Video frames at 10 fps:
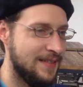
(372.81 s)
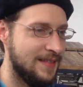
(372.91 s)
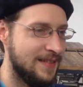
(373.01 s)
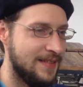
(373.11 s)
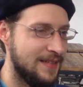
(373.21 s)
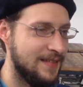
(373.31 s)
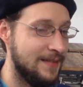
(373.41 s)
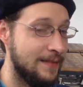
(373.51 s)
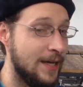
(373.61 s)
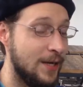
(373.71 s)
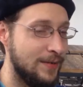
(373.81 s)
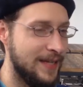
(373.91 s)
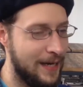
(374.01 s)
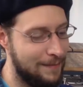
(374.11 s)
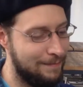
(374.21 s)
Good story, sir.
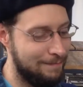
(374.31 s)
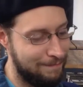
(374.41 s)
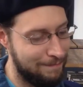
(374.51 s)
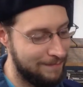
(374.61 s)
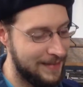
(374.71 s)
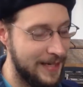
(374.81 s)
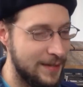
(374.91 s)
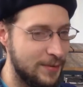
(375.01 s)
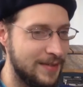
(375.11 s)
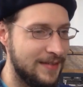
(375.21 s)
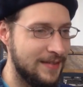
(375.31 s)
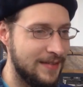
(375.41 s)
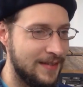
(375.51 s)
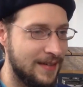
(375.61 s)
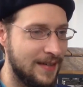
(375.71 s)
That's probably you
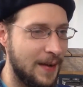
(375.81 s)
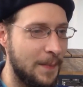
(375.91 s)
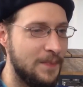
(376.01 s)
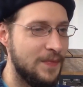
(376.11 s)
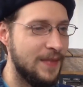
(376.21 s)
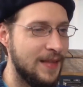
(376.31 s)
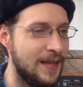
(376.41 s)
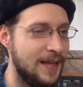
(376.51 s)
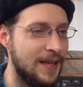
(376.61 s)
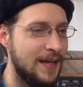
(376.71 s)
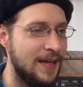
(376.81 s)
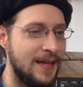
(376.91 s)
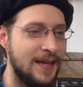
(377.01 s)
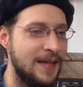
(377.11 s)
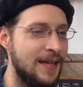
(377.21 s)
didn't pee your pants like Mr. Pee
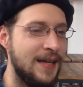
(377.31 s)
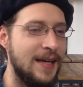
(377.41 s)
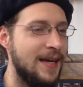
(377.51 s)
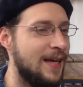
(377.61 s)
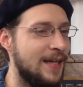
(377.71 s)
Pants over here.